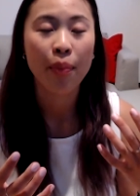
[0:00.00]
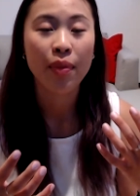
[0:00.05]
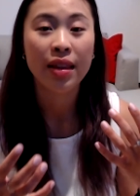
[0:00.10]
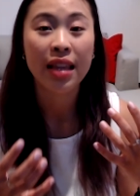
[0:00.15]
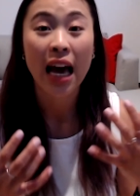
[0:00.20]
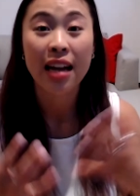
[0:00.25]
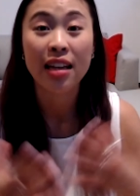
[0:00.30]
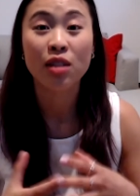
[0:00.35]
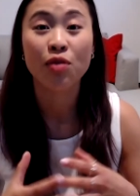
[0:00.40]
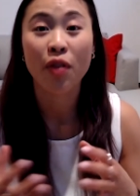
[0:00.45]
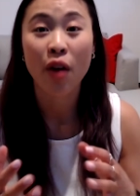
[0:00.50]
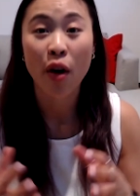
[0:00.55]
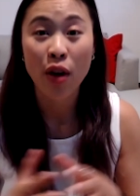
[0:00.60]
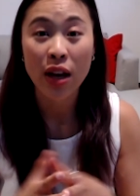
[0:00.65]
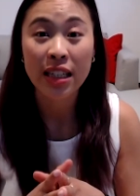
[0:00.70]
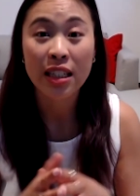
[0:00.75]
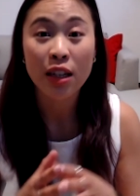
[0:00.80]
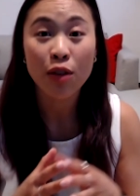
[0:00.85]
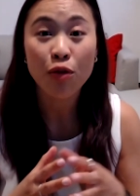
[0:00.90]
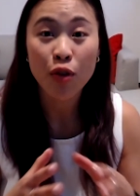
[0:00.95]
that is
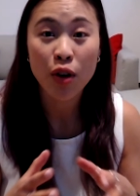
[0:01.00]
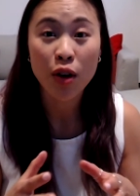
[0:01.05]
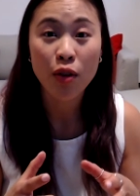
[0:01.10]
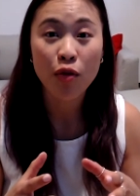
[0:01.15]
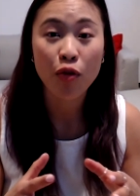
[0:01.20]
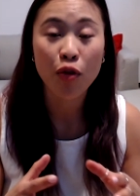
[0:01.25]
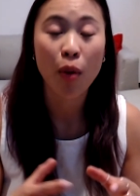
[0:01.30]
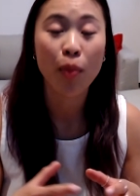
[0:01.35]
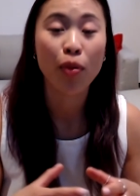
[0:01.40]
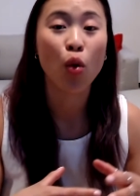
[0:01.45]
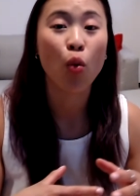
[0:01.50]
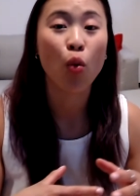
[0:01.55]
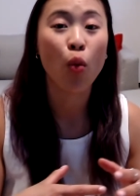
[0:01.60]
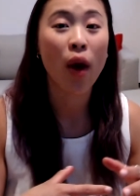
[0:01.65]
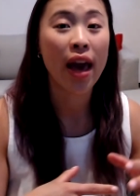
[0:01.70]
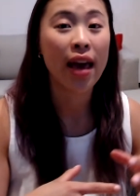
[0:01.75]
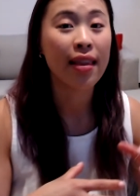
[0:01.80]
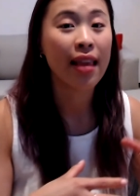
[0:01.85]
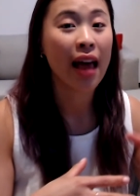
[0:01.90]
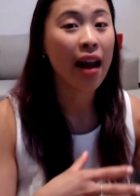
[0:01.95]
very different from the
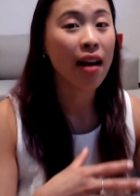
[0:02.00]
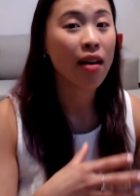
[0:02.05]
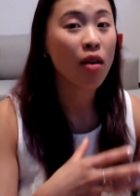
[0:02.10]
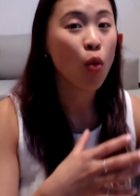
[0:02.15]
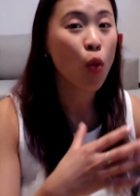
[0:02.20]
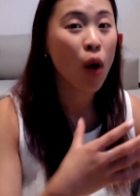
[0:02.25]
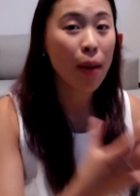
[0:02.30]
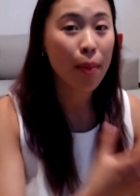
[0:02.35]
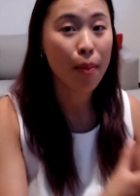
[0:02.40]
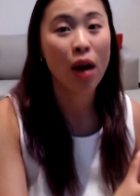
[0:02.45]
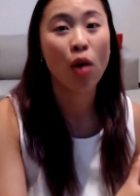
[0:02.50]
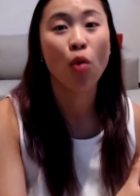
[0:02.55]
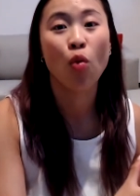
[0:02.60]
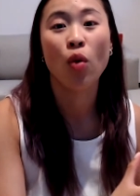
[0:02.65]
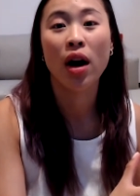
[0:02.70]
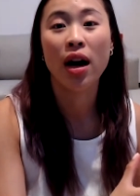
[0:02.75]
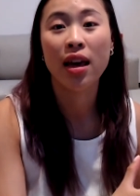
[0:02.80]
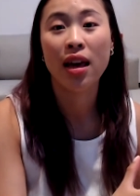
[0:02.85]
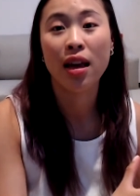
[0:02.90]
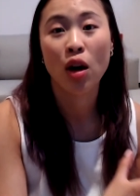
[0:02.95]
way that one might
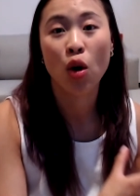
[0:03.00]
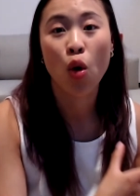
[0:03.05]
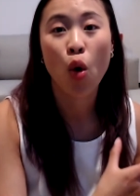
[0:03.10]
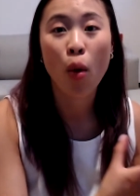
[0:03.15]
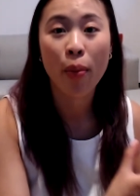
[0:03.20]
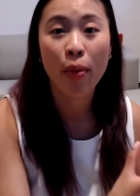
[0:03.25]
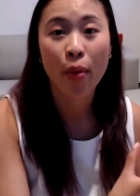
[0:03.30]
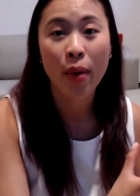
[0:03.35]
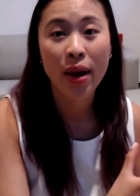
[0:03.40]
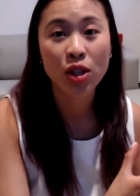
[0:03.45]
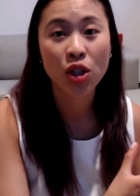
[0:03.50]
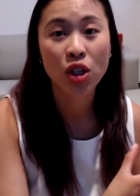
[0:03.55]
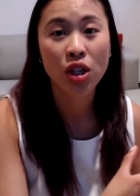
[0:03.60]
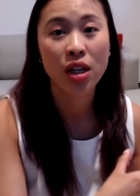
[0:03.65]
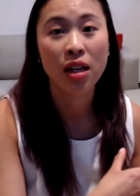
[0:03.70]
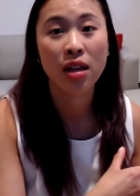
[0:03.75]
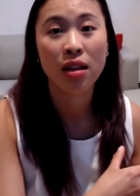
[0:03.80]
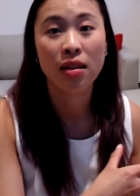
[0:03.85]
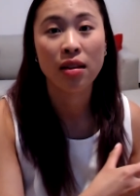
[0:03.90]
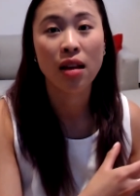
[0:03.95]
work in a
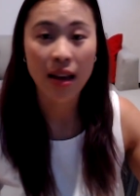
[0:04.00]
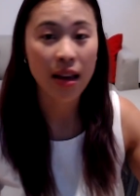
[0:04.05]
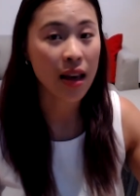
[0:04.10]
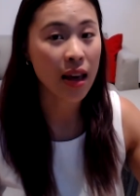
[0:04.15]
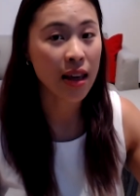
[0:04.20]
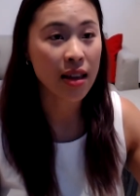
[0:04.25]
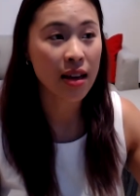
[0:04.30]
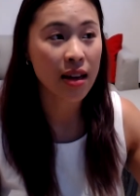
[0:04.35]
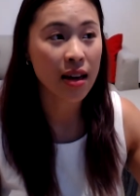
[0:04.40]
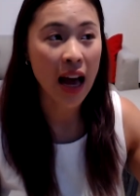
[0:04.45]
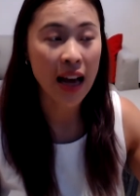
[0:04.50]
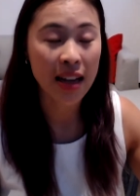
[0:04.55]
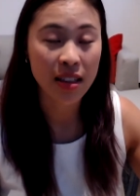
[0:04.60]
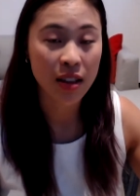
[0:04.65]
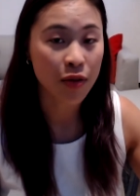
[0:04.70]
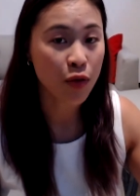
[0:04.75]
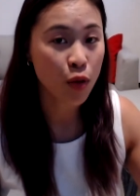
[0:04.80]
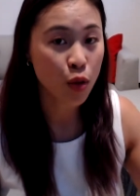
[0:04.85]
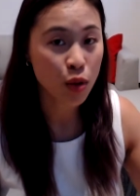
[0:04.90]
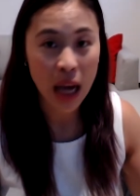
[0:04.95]
corporation, either as
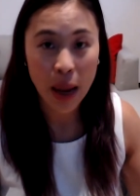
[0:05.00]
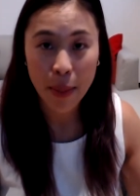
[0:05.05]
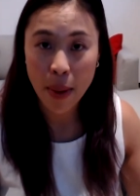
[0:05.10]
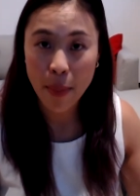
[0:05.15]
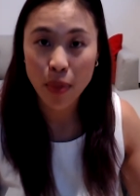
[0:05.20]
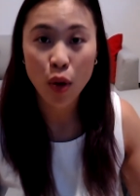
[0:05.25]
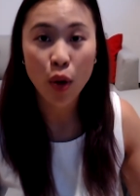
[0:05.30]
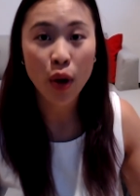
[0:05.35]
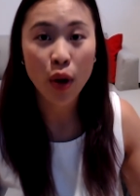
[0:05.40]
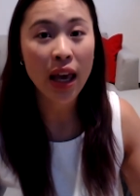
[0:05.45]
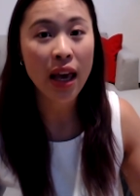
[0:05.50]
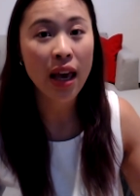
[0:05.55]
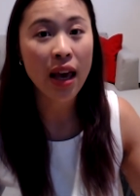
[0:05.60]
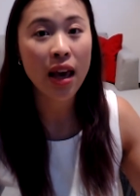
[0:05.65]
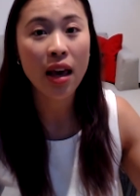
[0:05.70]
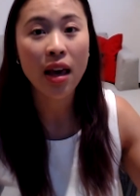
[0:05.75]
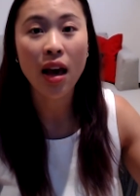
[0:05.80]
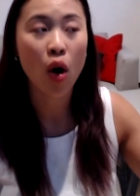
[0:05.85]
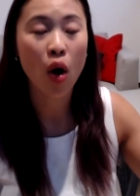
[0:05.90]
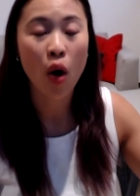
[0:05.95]
a full-time
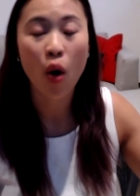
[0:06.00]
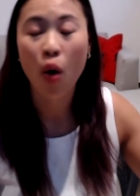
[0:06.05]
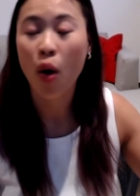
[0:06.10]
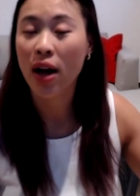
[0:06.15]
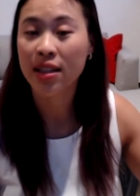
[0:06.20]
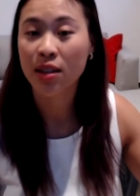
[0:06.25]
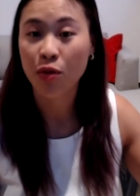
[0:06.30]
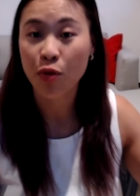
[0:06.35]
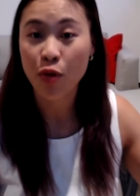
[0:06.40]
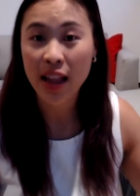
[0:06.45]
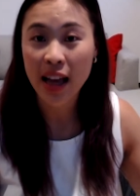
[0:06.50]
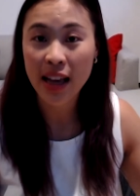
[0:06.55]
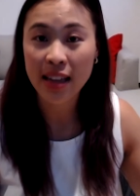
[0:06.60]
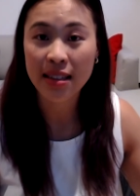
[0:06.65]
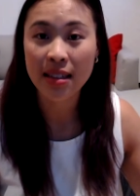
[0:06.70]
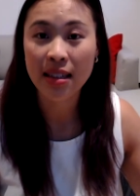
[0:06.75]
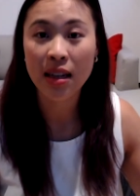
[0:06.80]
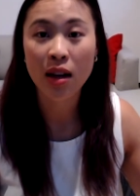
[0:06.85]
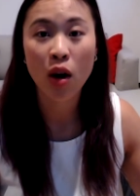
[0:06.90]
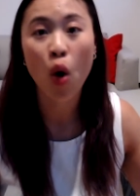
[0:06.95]
employee or as a
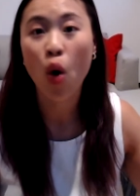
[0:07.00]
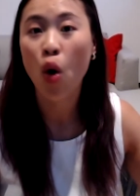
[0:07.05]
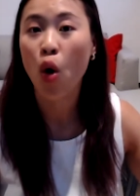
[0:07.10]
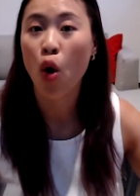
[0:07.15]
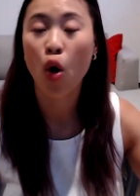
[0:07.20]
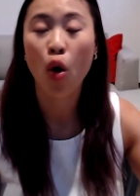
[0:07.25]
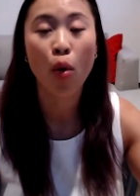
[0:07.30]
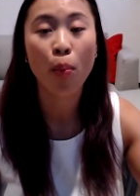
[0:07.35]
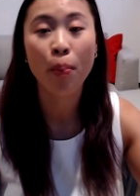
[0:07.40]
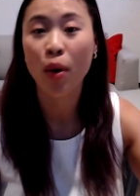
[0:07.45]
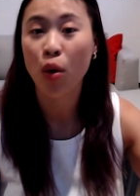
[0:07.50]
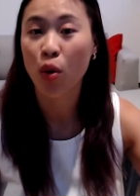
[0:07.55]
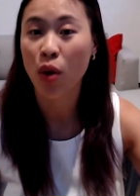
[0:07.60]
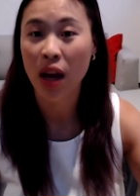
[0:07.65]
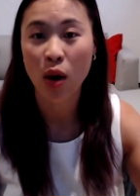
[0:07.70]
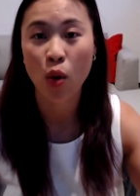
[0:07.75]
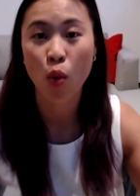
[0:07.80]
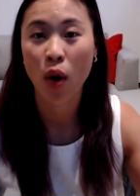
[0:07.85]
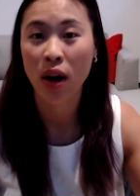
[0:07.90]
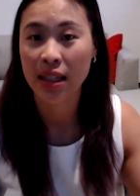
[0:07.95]
freelancer or
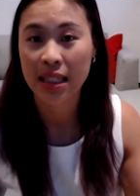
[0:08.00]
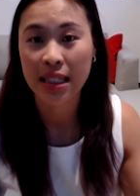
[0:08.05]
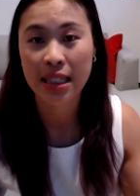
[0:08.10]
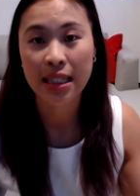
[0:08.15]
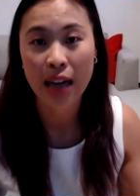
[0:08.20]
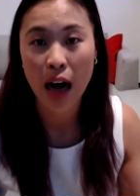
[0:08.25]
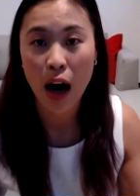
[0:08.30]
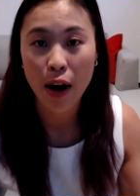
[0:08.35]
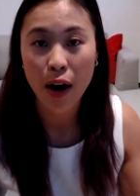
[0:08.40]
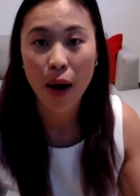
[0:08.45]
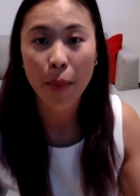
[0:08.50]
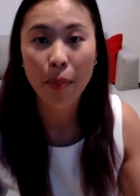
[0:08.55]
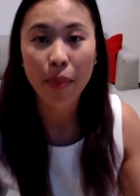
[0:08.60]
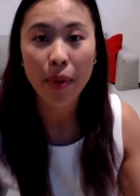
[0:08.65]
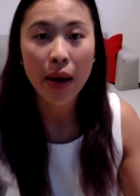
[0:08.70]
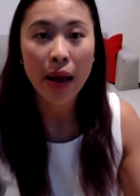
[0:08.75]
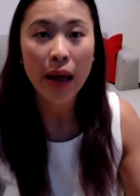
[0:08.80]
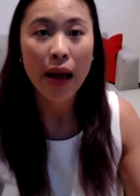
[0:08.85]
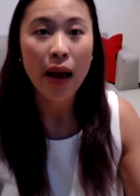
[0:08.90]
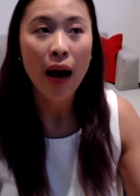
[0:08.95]
building one startup.
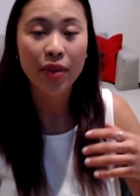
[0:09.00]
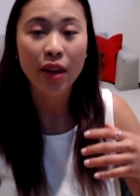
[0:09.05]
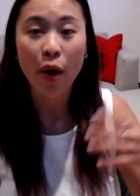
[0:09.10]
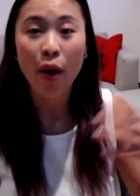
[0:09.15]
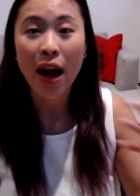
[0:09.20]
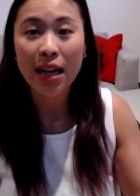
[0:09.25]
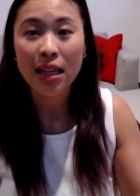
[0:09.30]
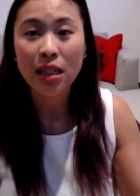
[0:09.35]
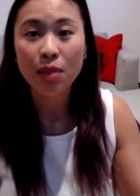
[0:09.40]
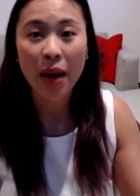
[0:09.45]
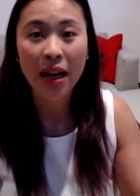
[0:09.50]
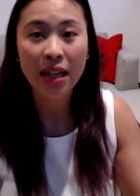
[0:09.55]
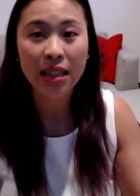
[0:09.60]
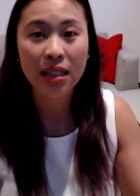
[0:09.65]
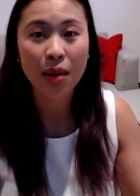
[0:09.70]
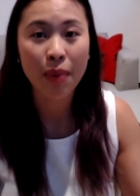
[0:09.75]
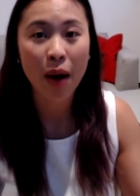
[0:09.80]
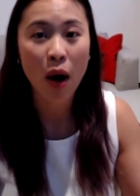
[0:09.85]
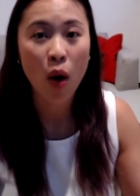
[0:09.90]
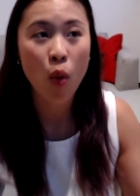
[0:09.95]
There are aspects
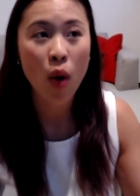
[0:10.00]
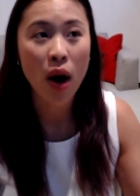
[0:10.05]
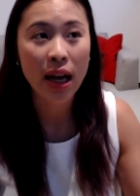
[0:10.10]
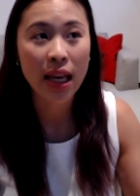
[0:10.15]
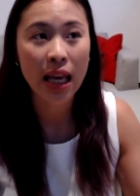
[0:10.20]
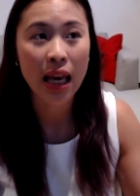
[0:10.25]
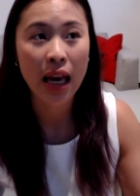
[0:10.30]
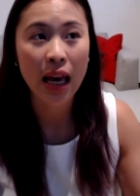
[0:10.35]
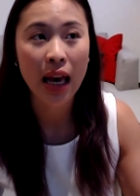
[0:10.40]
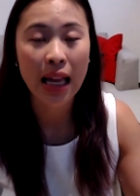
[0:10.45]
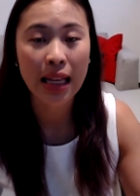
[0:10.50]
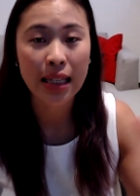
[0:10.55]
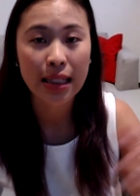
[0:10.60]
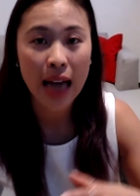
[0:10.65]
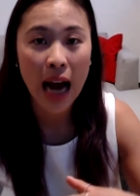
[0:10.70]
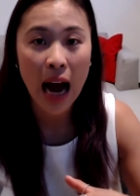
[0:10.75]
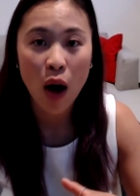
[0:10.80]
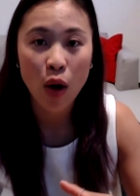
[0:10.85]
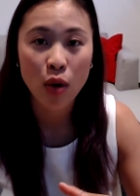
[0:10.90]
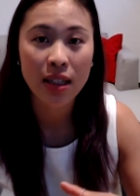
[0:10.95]
about working in
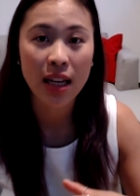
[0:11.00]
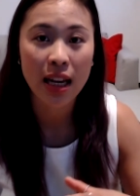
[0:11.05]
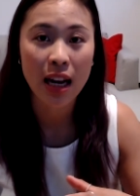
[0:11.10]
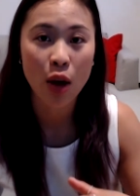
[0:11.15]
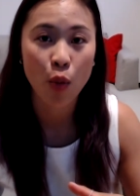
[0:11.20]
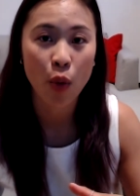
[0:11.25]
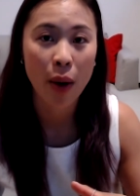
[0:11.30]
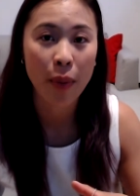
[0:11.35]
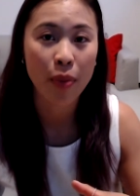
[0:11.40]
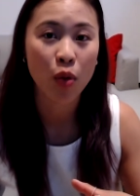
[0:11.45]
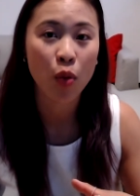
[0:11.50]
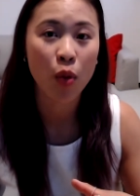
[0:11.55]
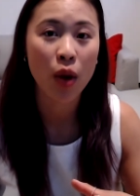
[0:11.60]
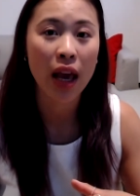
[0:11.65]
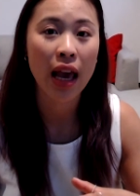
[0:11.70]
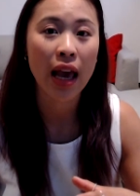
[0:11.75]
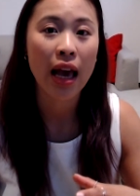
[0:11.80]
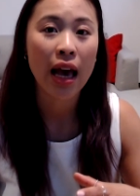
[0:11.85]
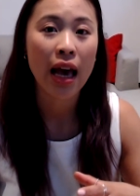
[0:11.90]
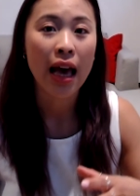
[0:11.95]
DAOs and in
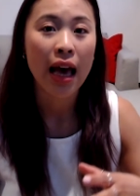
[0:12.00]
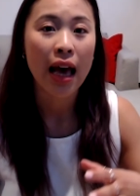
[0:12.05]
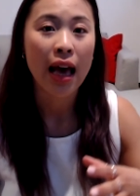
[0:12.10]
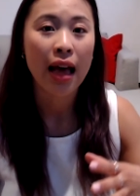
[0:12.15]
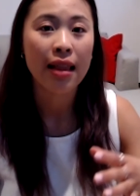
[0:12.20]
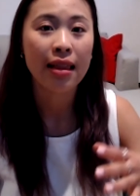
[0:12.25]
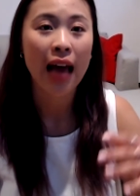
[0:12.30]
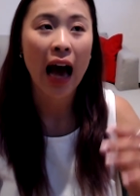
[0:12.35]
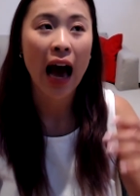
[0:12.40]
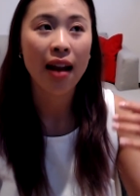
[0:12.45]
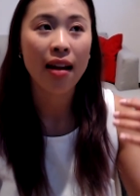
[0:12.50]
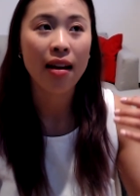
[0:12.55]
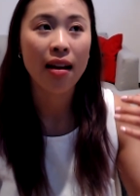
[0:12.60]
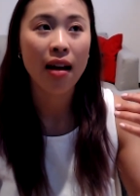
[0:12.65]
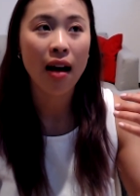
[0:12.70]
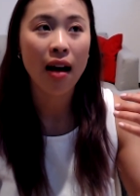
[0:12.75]
Web3 that